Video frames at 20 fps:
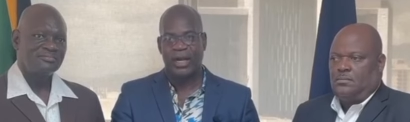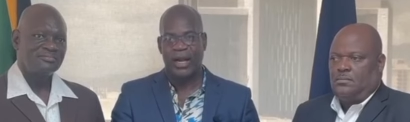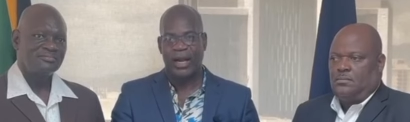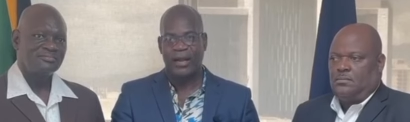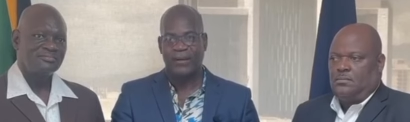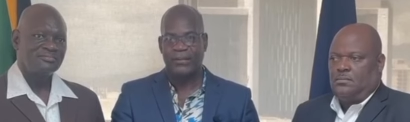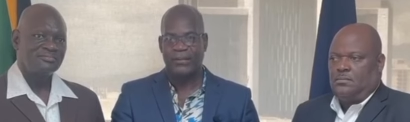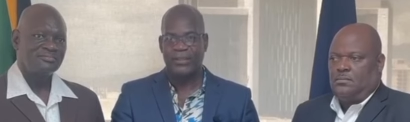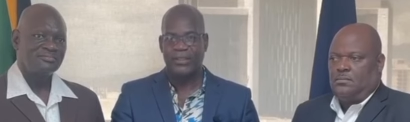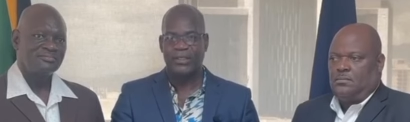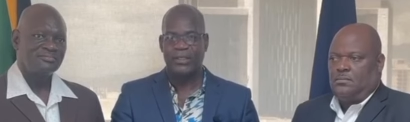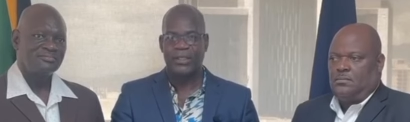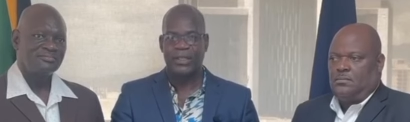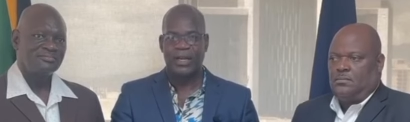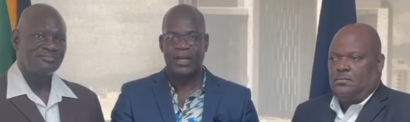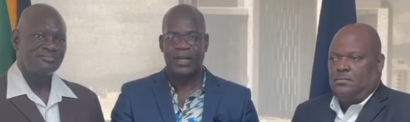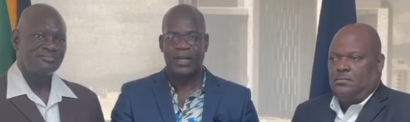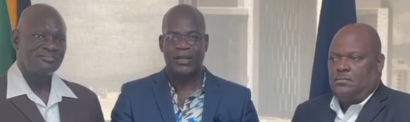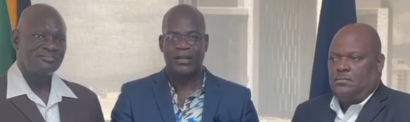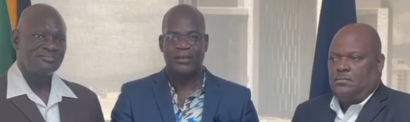Speaker 1: after
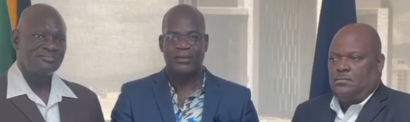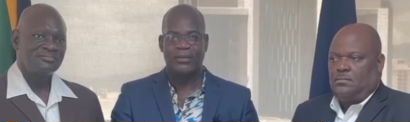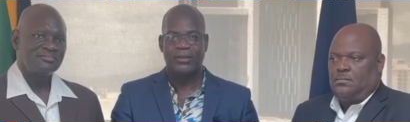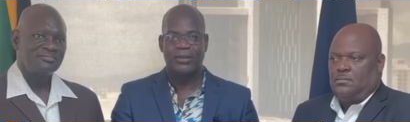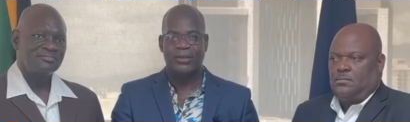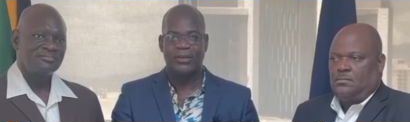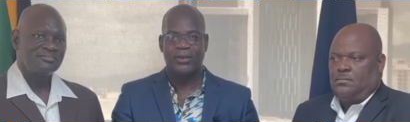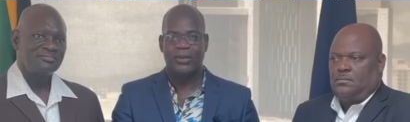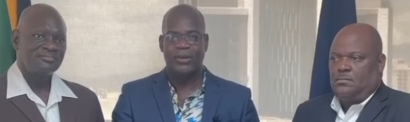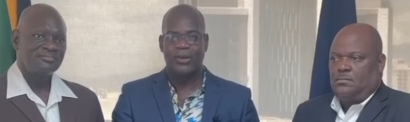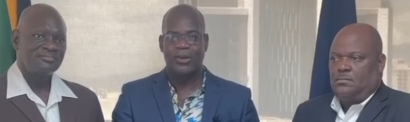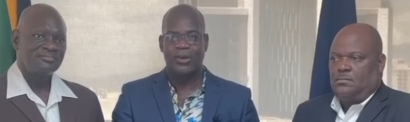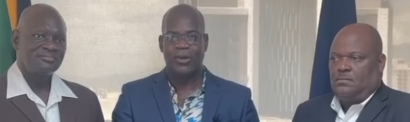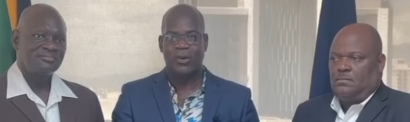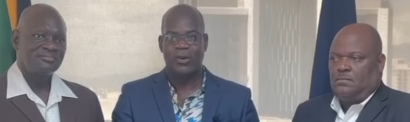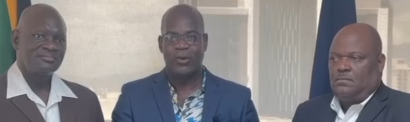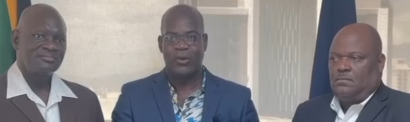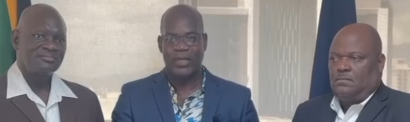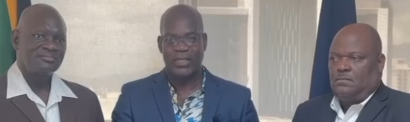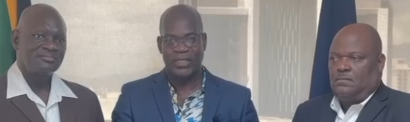a
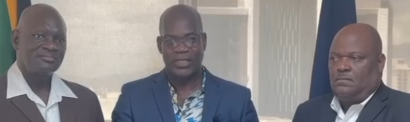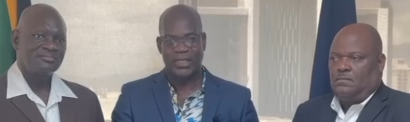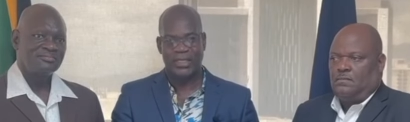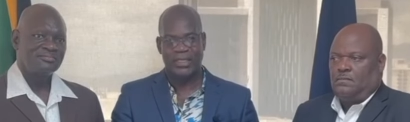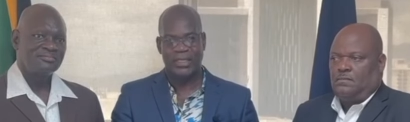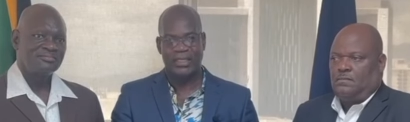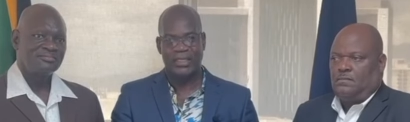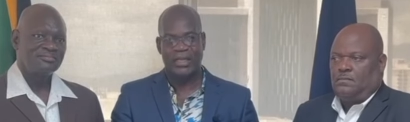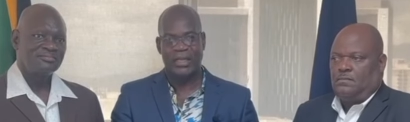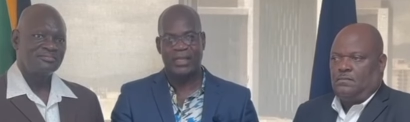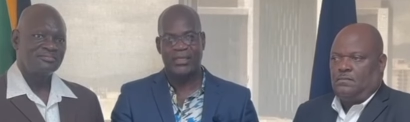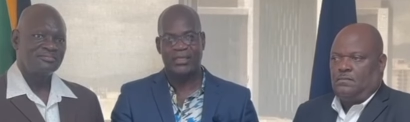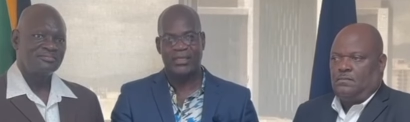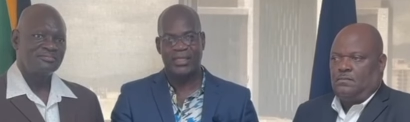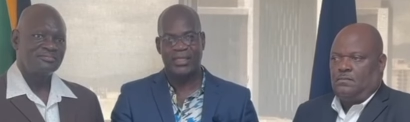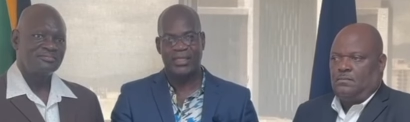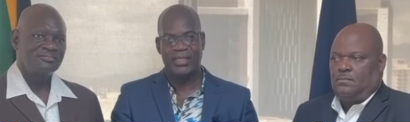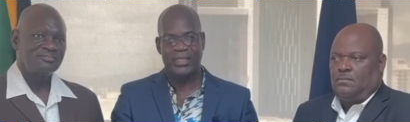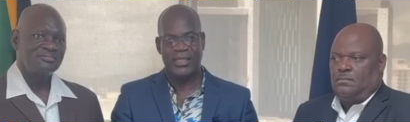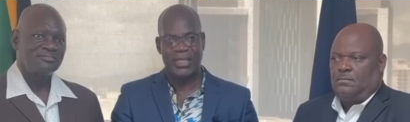question and
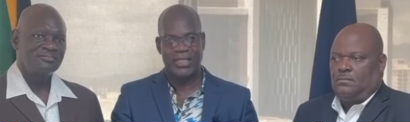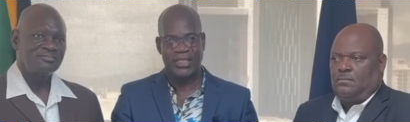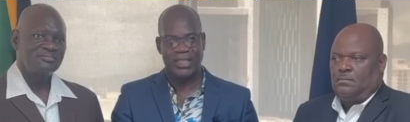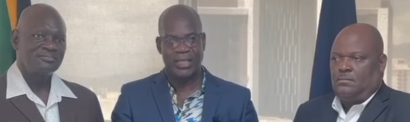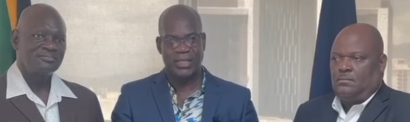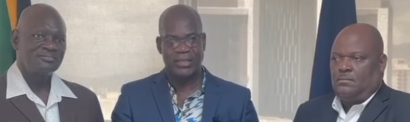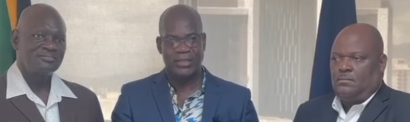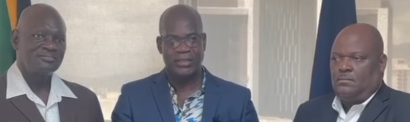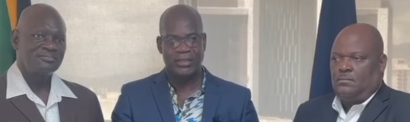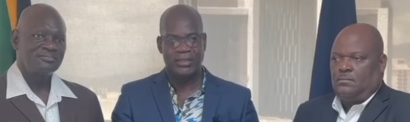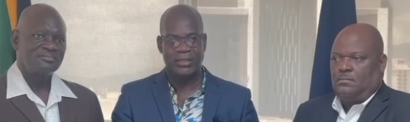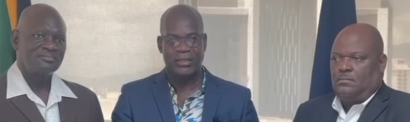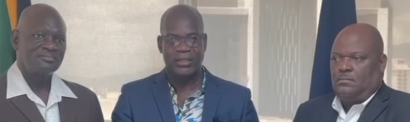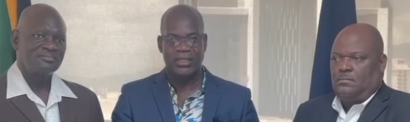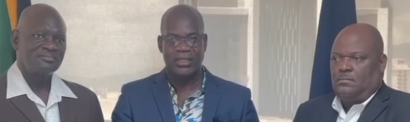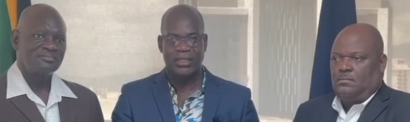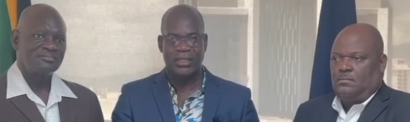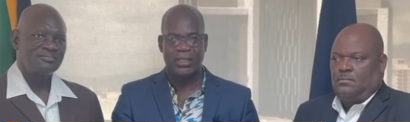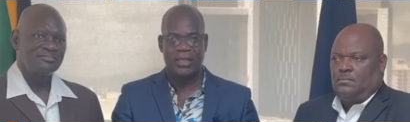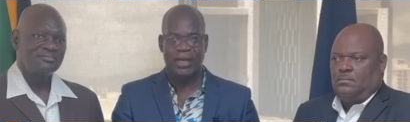answer session
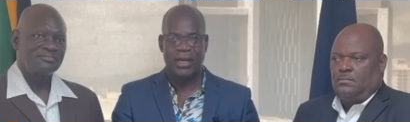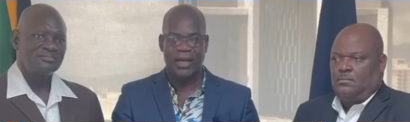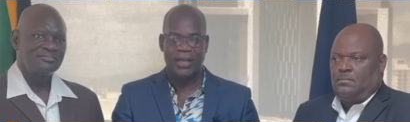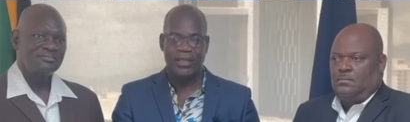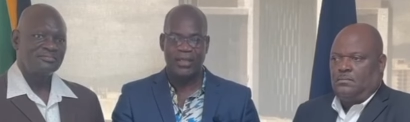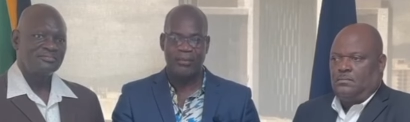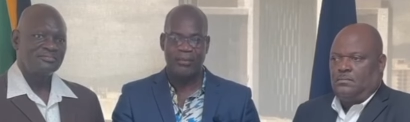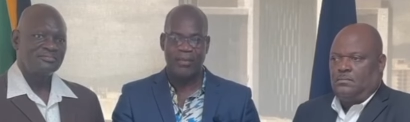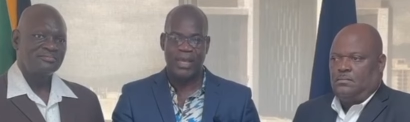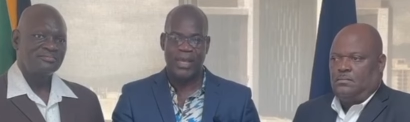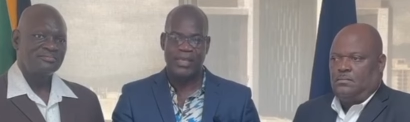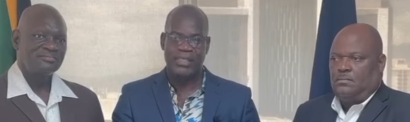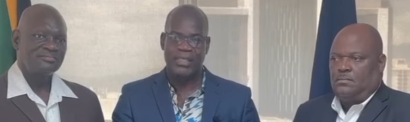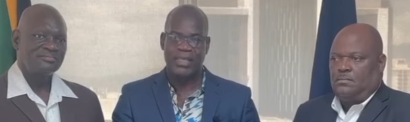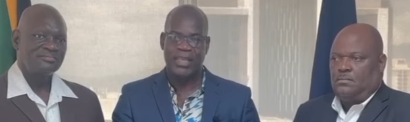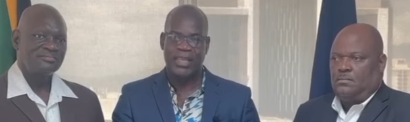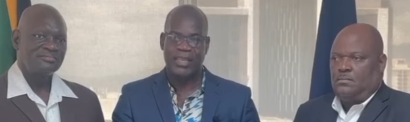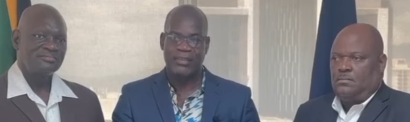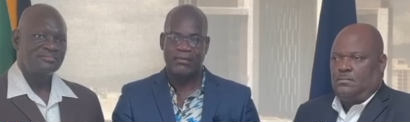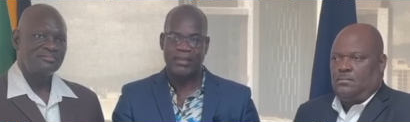at the
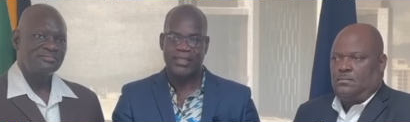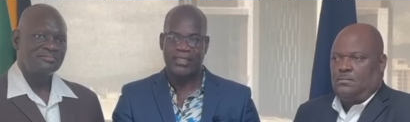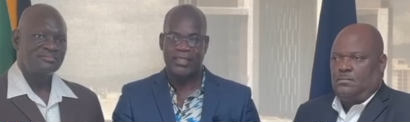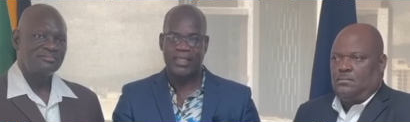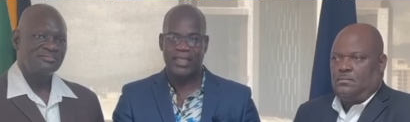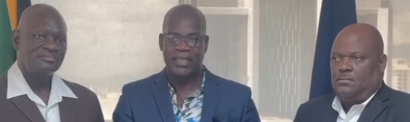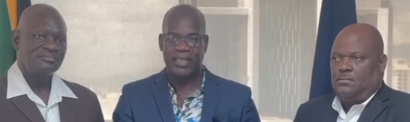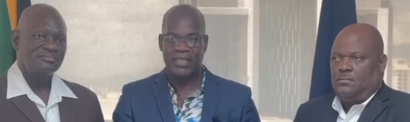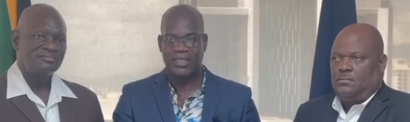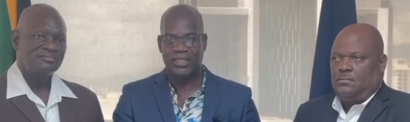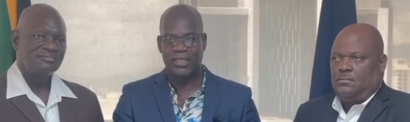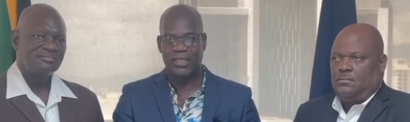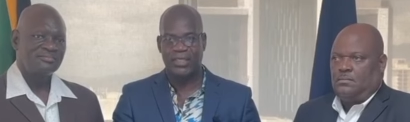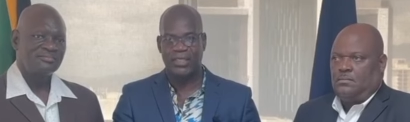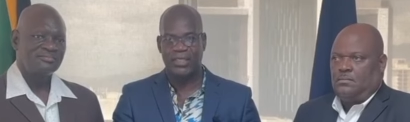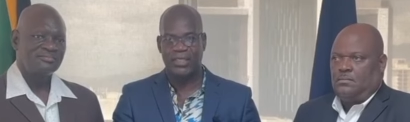Major Investigation